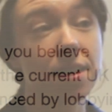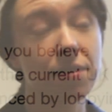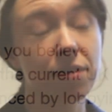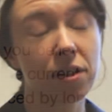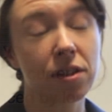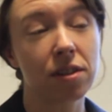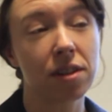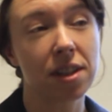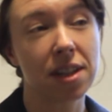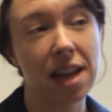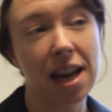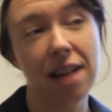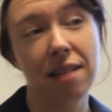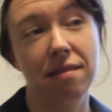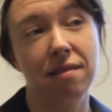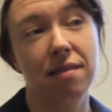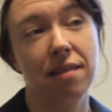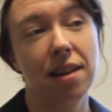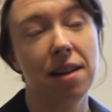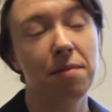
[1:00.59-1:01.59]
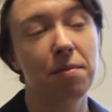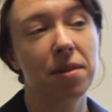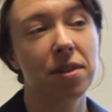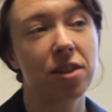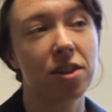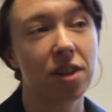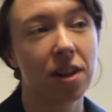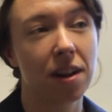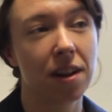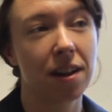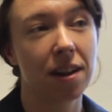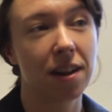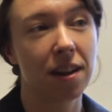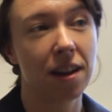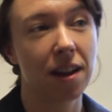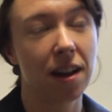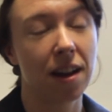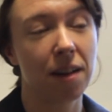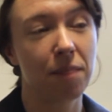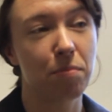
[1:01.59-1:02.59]
difficult to tell how much
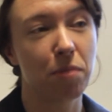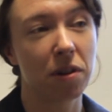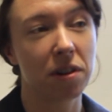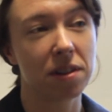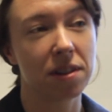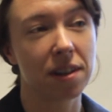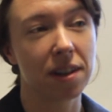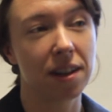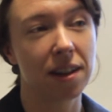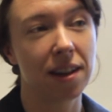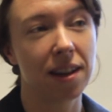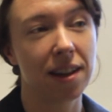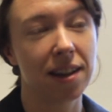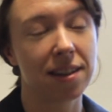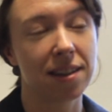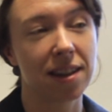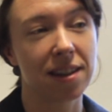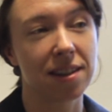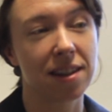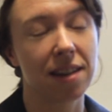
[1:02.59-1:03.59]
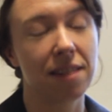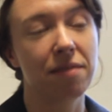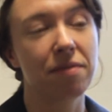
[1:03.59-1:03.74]
policy is actually